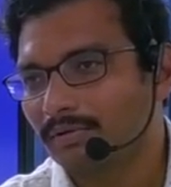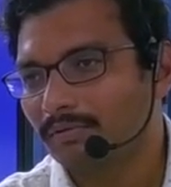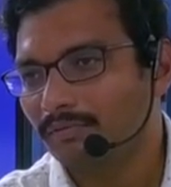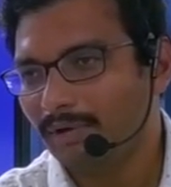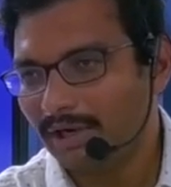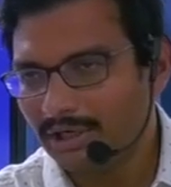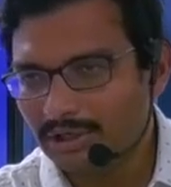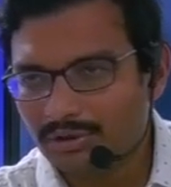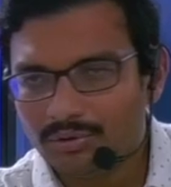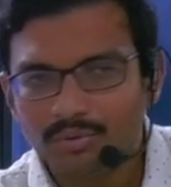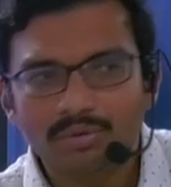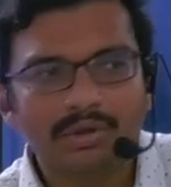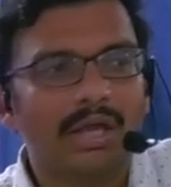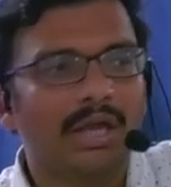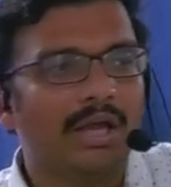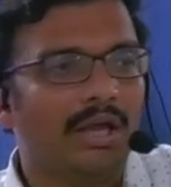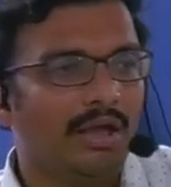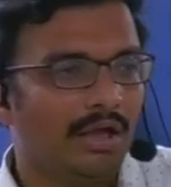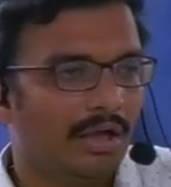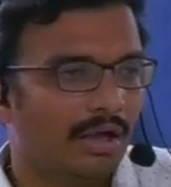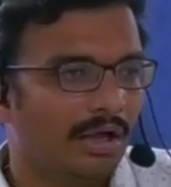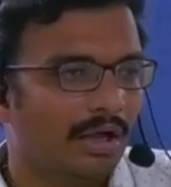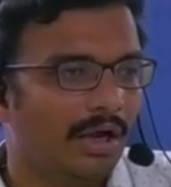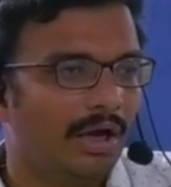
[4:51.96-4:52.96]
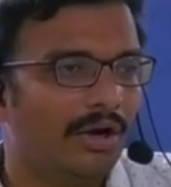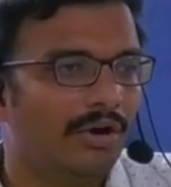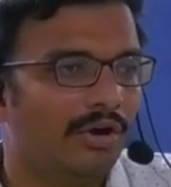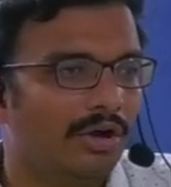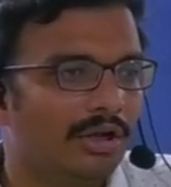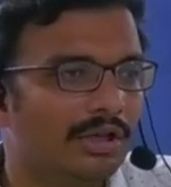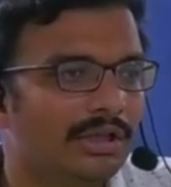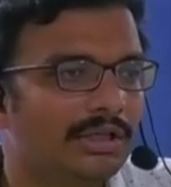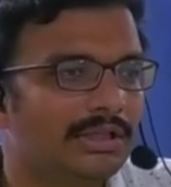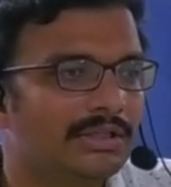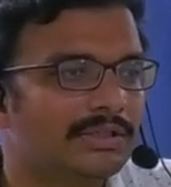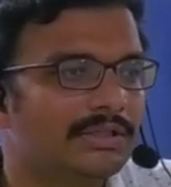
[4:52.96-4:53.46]
Y2K and
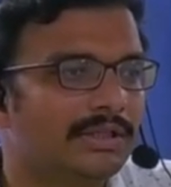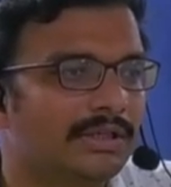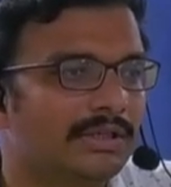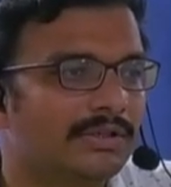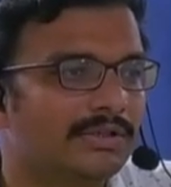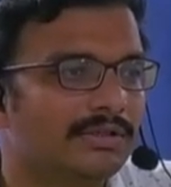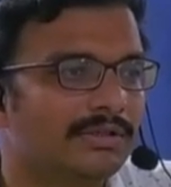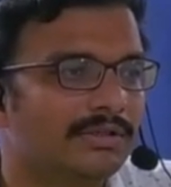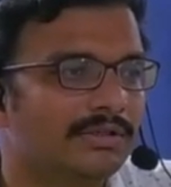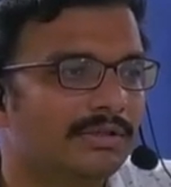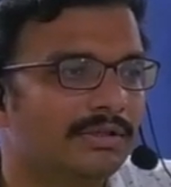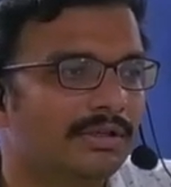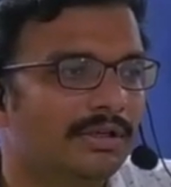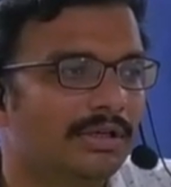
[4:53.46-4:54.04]
all these things.